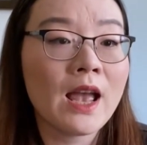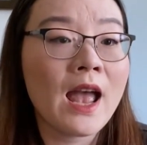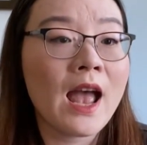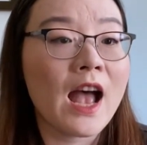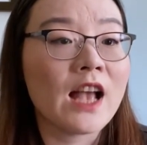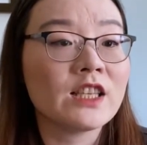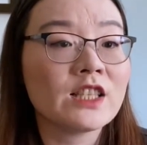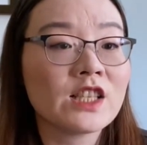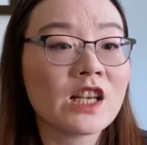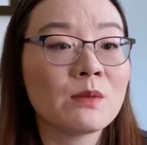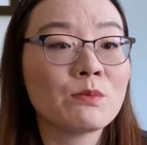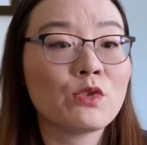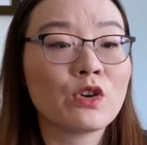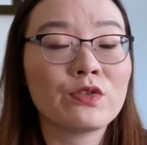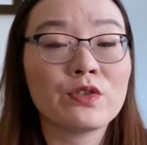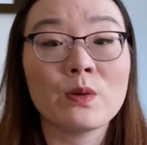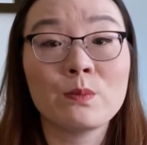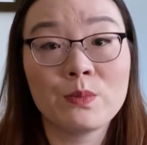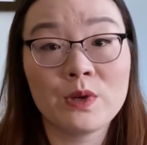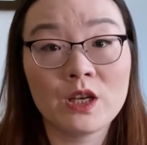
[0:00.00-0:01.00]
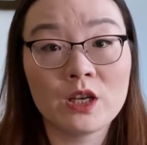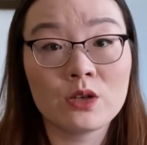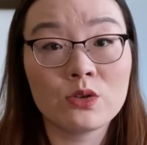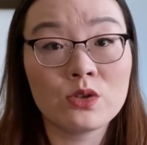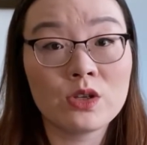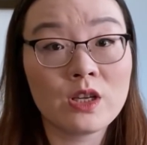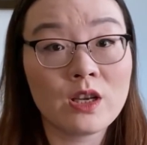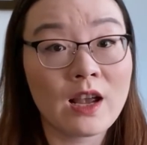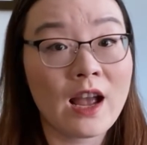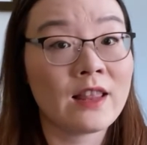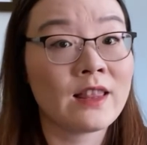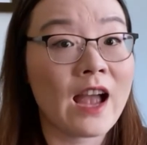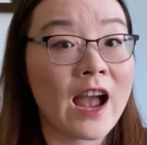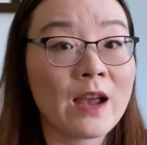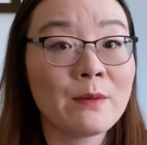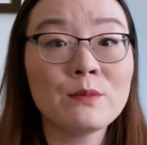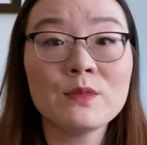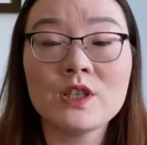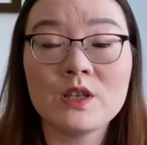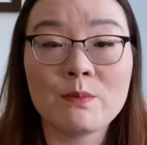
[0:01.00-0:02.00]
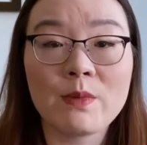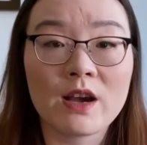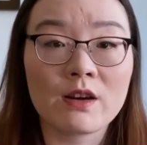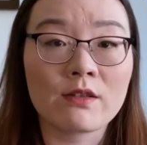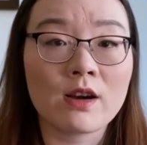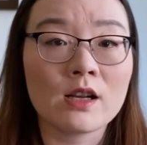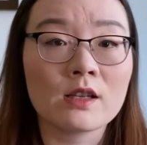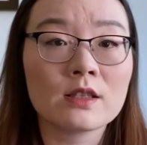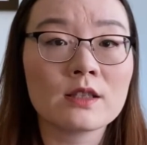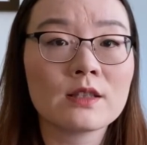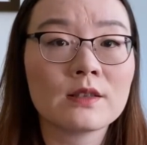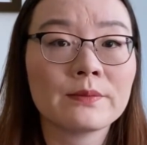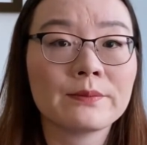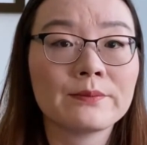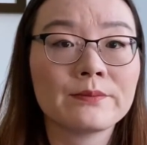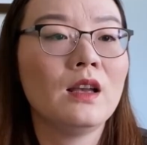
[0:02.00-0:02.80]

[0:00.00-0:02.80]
and some were from PhD and MD backgrounds.